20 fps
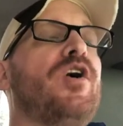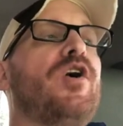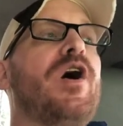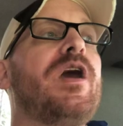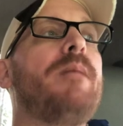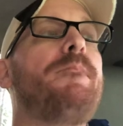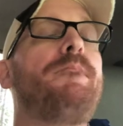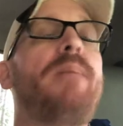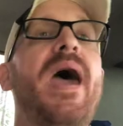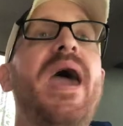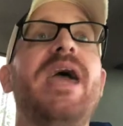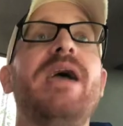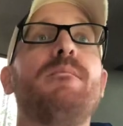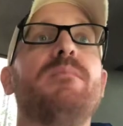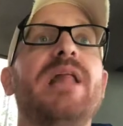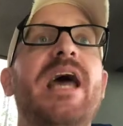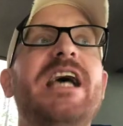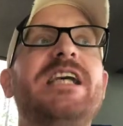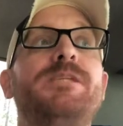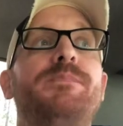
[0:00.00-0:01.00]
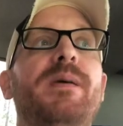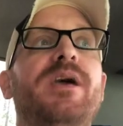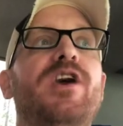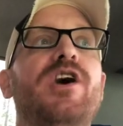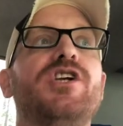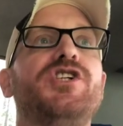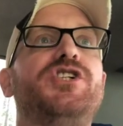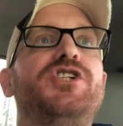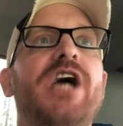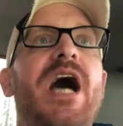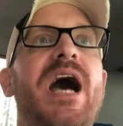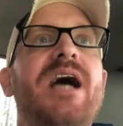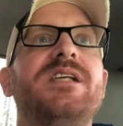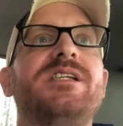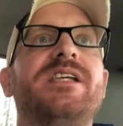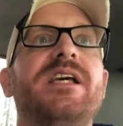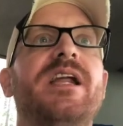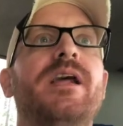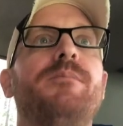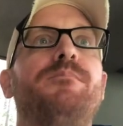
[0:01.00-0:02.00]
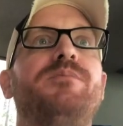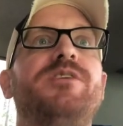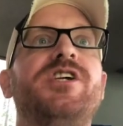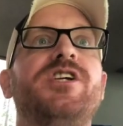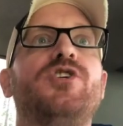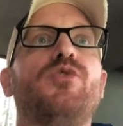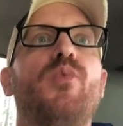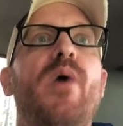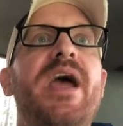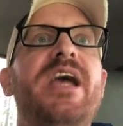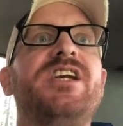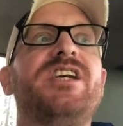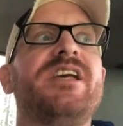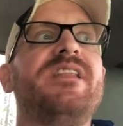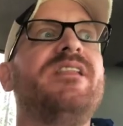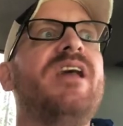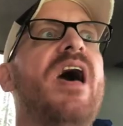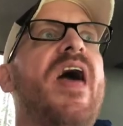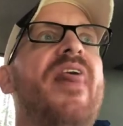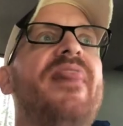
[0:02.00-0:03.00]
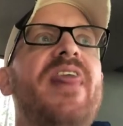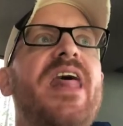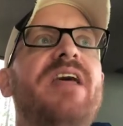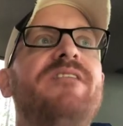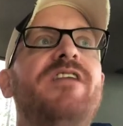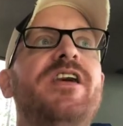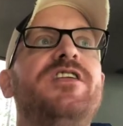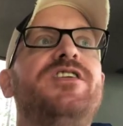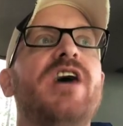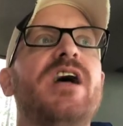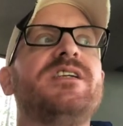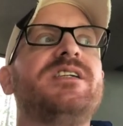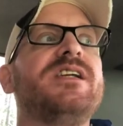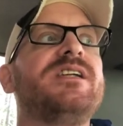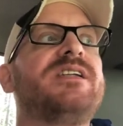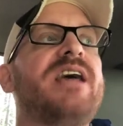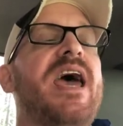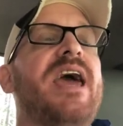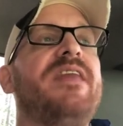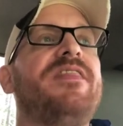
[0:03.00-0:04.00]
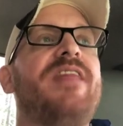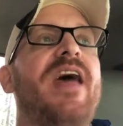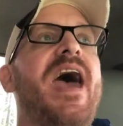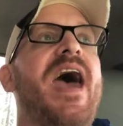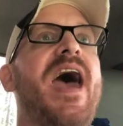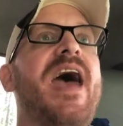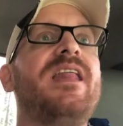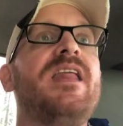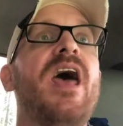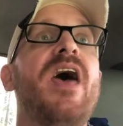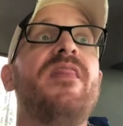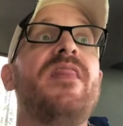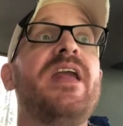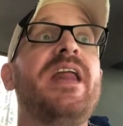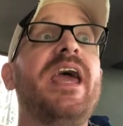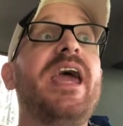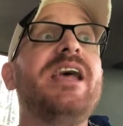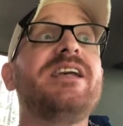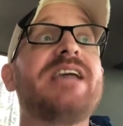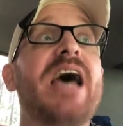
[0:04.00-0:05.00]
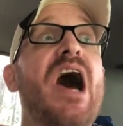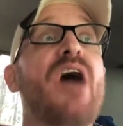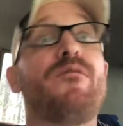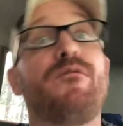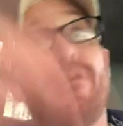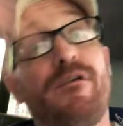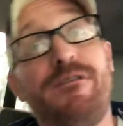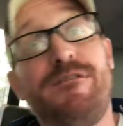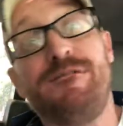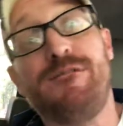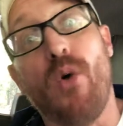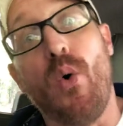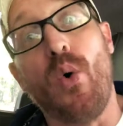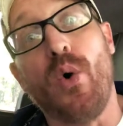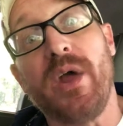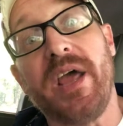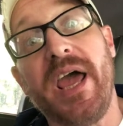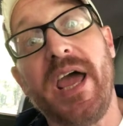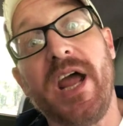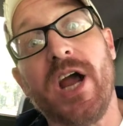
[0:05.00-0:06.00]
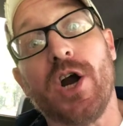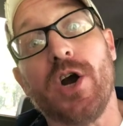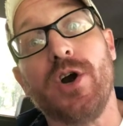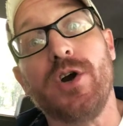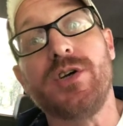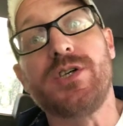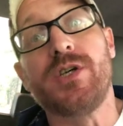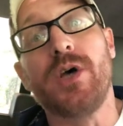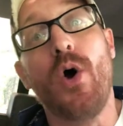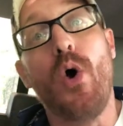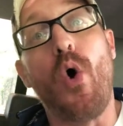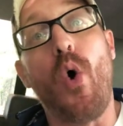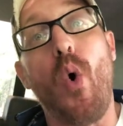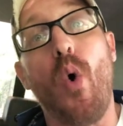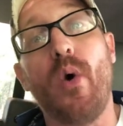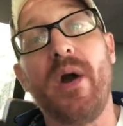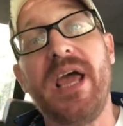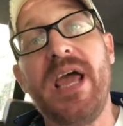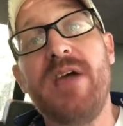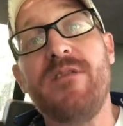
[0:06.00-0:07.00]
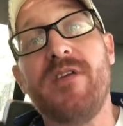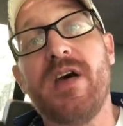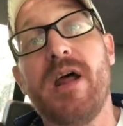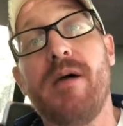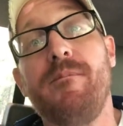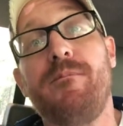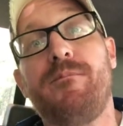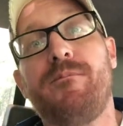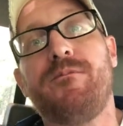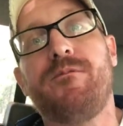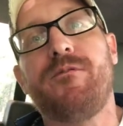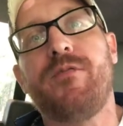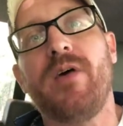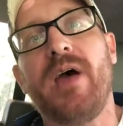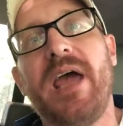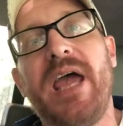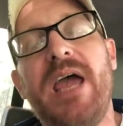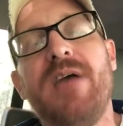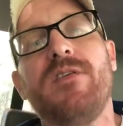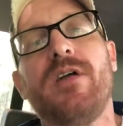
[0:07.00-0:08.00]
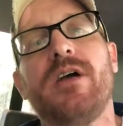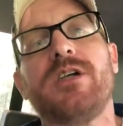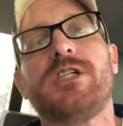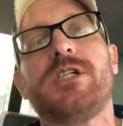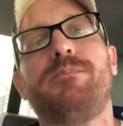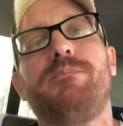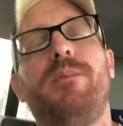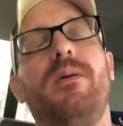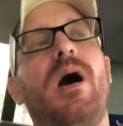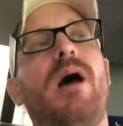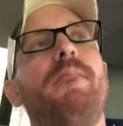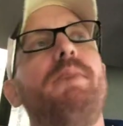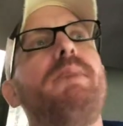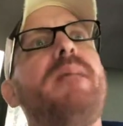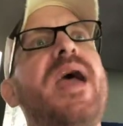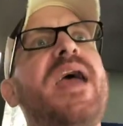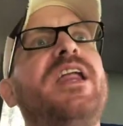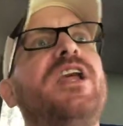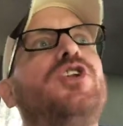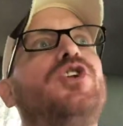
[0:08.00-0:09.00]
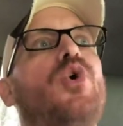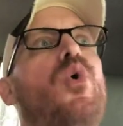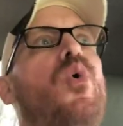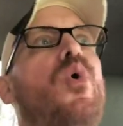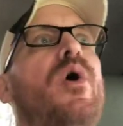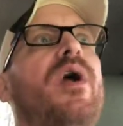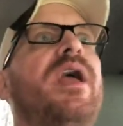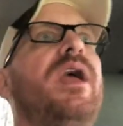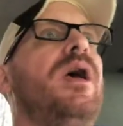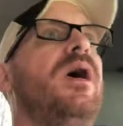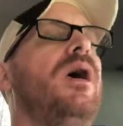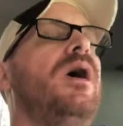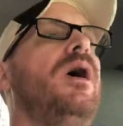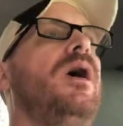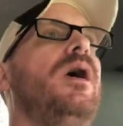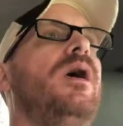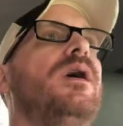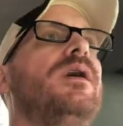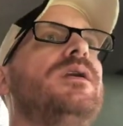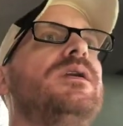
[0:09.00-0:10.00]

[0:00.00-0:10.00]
but they're going to pay him less because John's in a situation that if he doesn't take that, then he's out for 4 years or even a mandatory